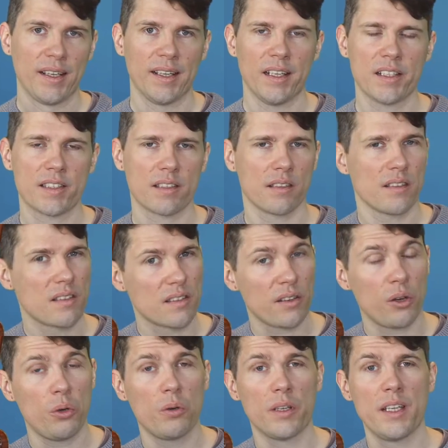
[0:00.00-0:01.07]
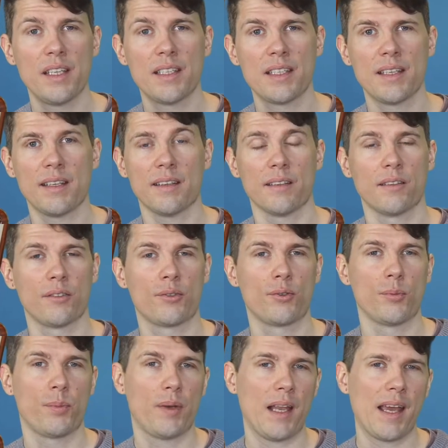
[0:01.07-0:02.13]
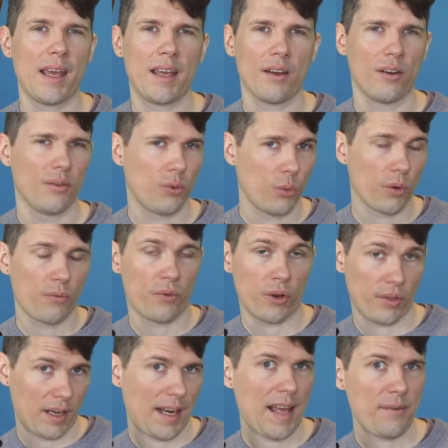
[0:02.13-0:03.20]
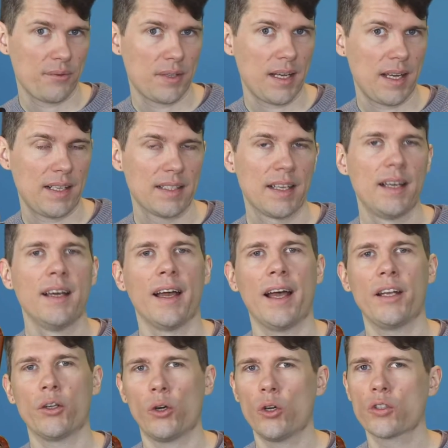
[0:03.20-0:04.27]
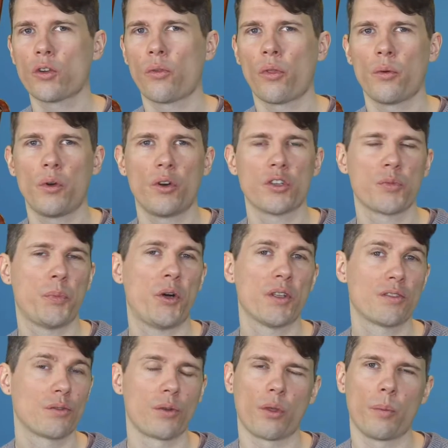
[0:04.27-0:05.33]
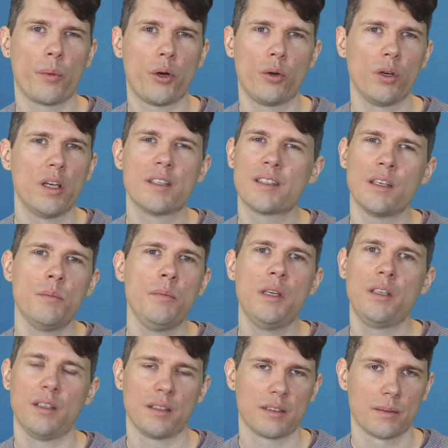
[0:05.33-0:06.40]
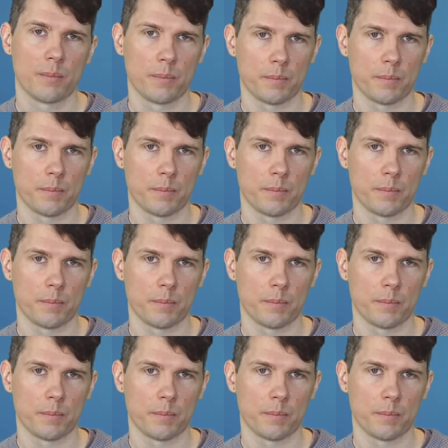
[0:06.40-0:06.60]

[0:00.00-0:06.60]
It's so easy to play for the left hand, and also the response to the bow is immediate.